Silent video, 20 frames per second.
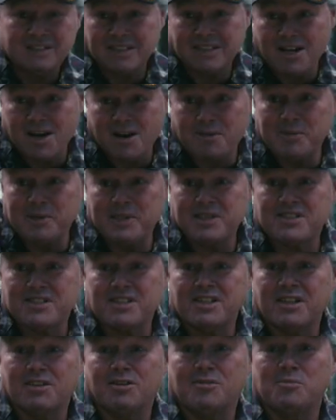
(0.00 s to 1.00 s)
coming to
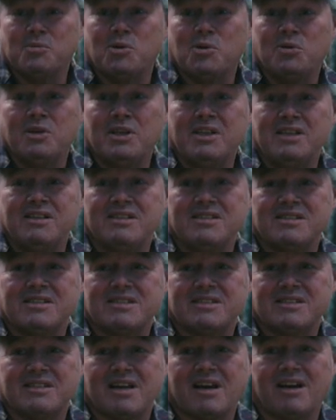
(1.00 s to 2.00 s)

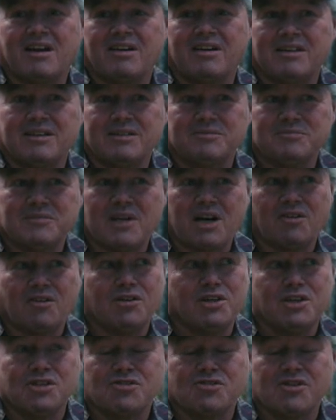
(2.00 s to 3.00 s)
ceremonies, um, are
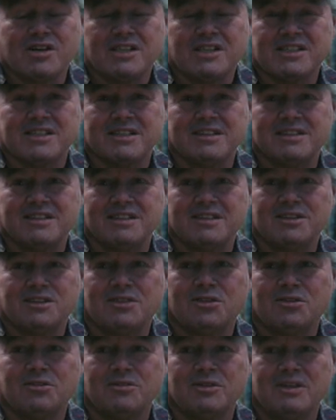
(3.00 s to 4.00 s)
interested, you
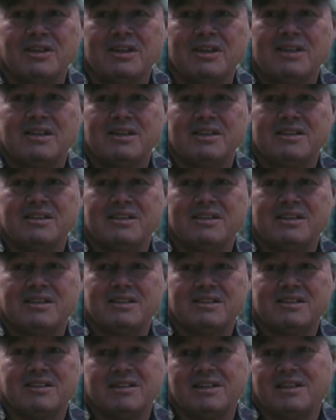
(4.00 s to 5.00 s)
know, in,
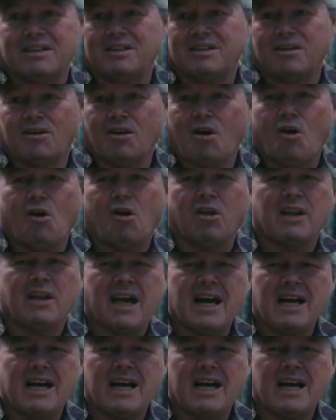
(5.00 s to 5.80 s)
in, in all the